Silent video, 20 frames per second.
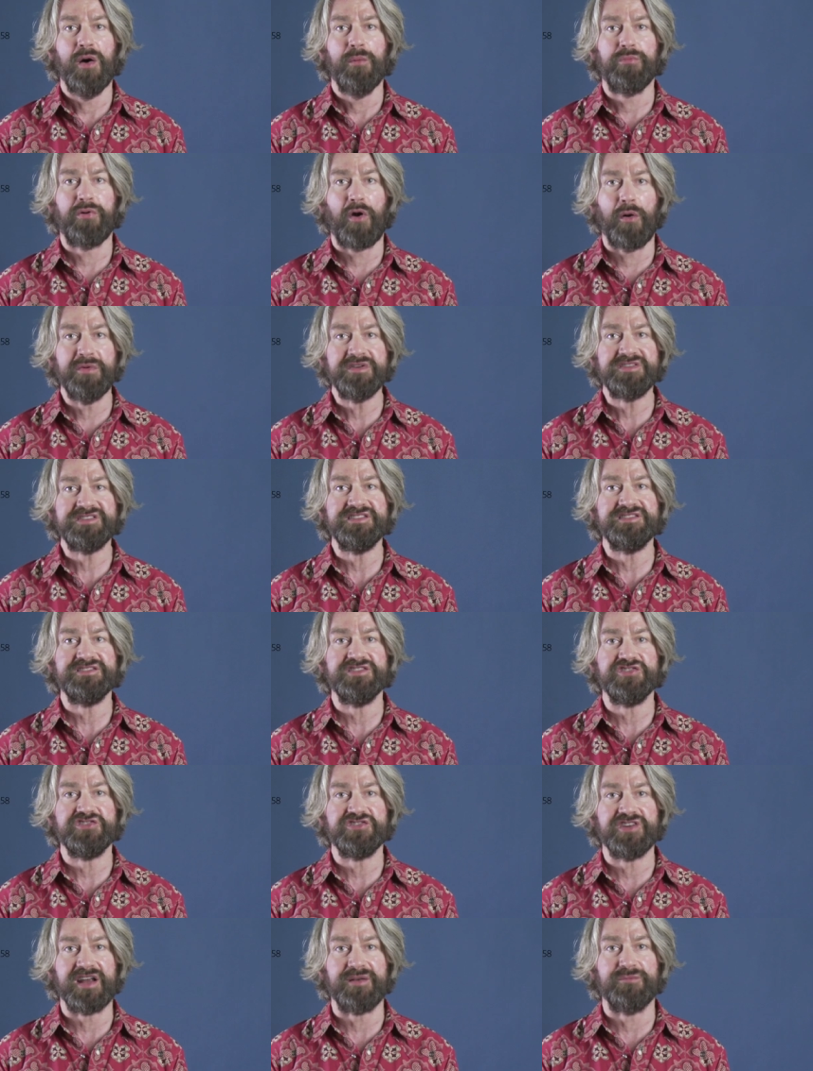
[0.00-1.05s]
promises to
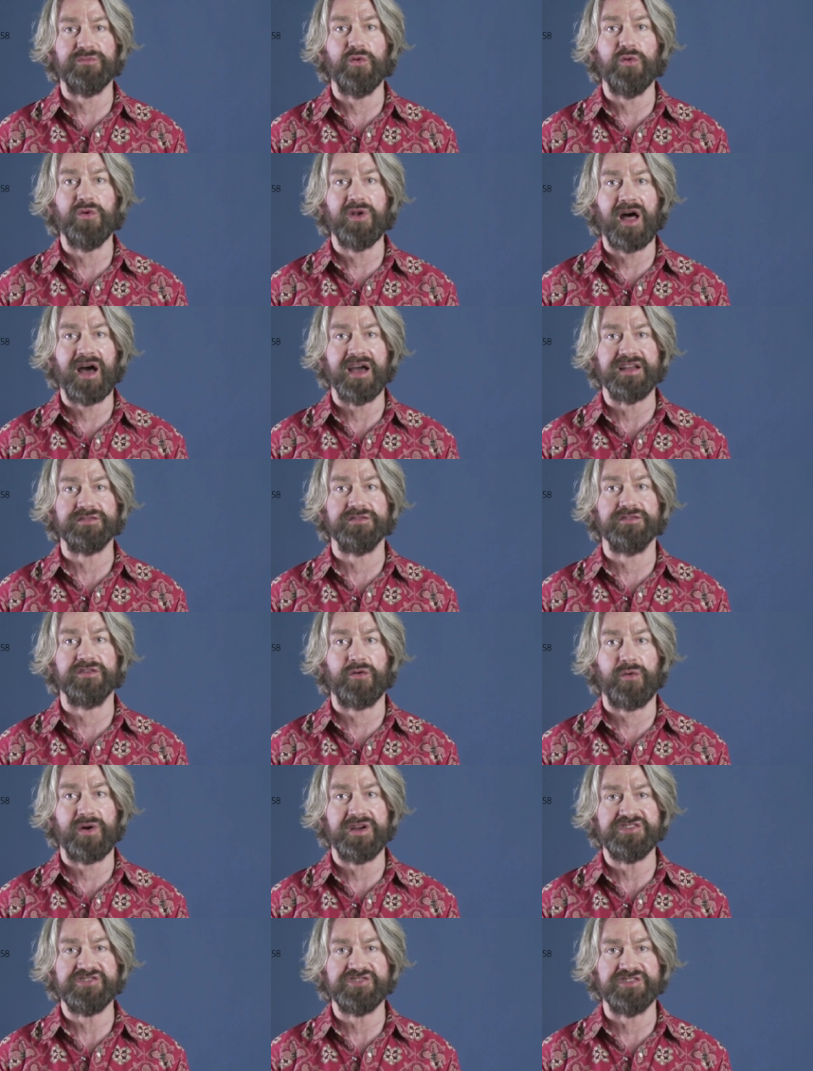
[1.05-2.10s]
shed more light on the
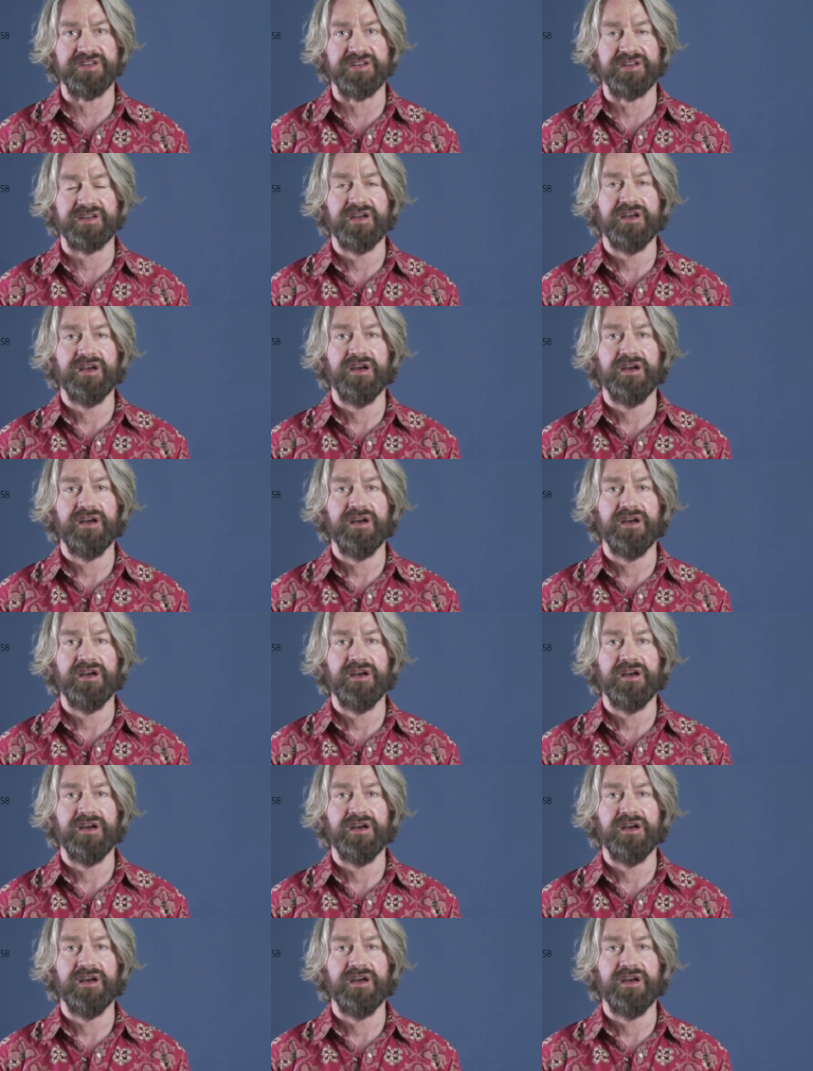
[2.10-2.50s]
question